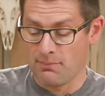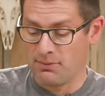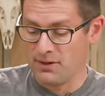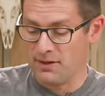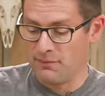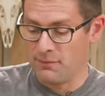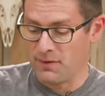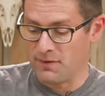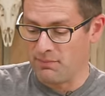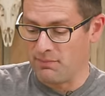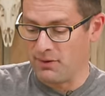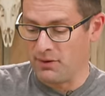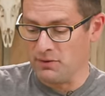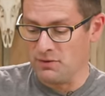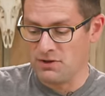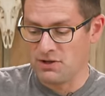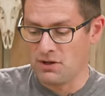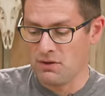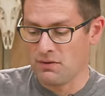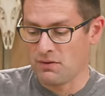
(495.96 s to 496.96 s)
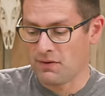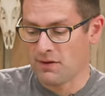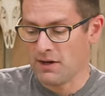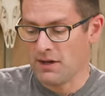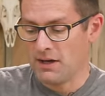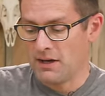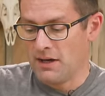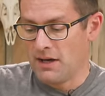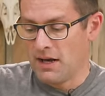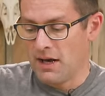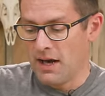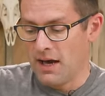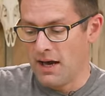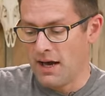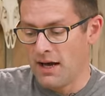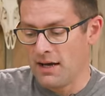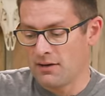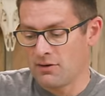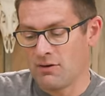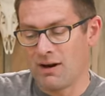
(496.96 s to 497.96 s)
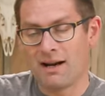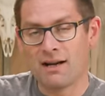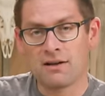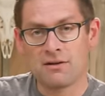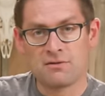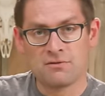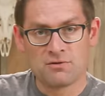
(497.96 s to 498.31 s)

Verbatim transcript: I believe with Bluetooth. Uh, Greg